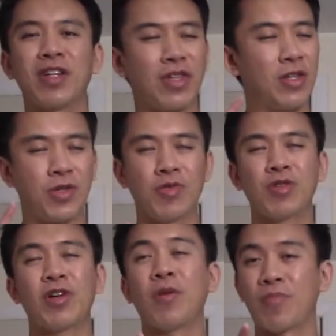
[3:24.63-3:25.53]
Not that he's
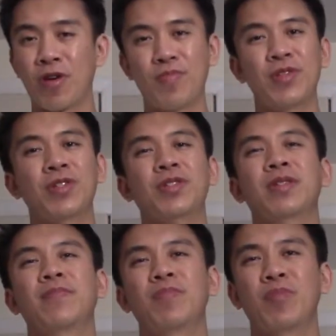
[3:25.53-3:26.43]
doing it on purpose,
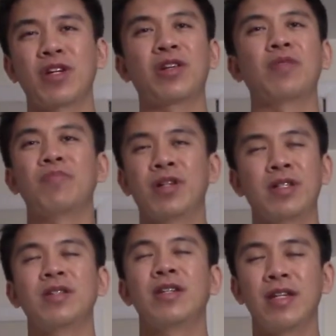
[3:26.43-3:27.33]
but
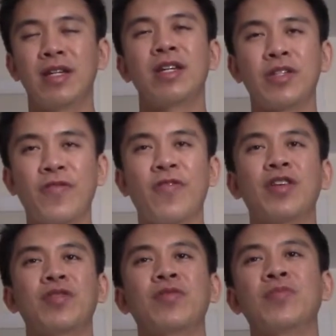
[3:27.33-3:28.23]
he's
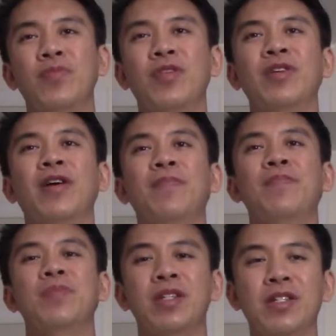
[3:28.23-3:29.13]
funny when
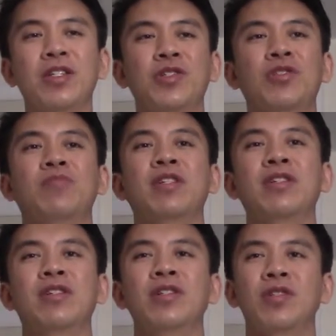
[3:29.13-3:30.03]
he needs to be.
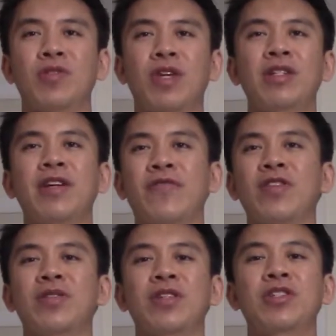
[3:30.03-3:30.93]
So that
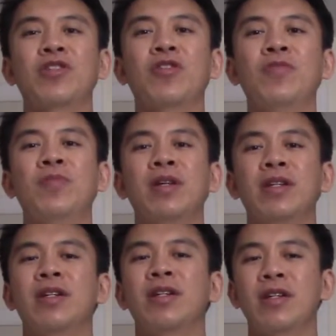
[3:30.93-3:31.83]
definitely, you know,
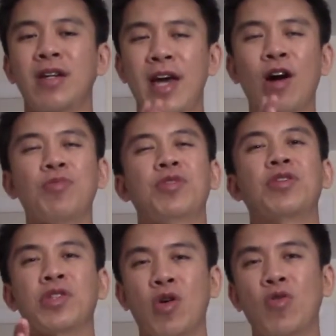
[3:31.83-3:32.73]
helps
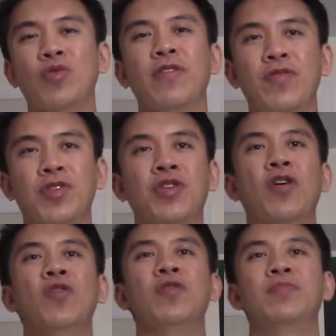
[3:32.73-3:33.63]
the tone of the
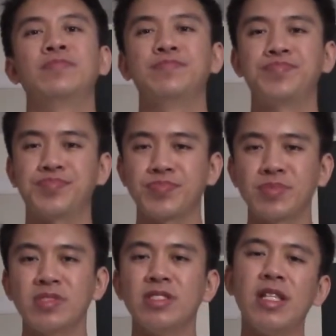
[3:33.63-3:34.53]
show.
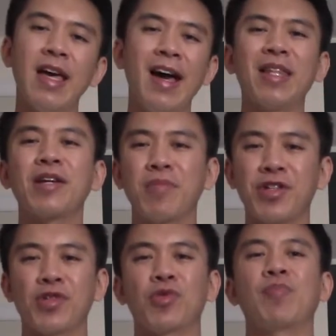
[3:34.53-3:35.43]
I like my
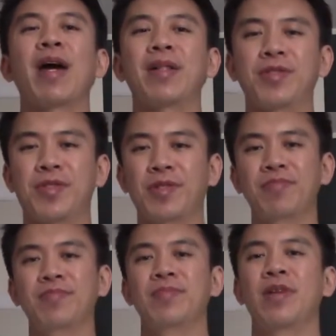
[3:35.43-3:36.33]
shows balanced.
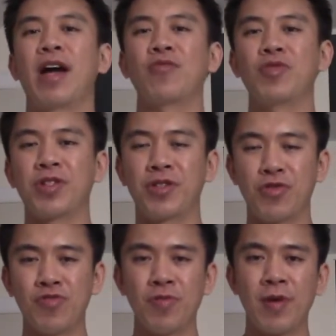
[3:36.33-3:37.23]
I really do.